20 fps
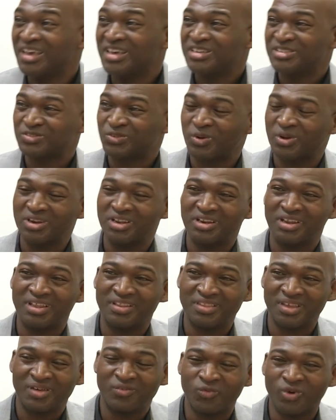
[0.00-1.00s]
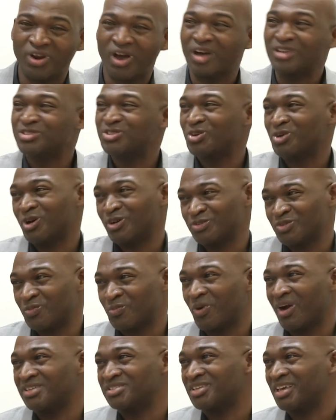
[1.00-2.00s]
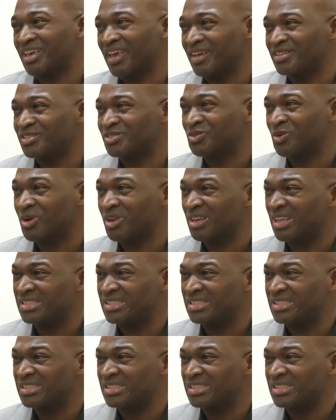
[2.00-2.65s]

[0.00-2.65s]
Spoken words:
screening, and then what also goes with prostate cancer screening,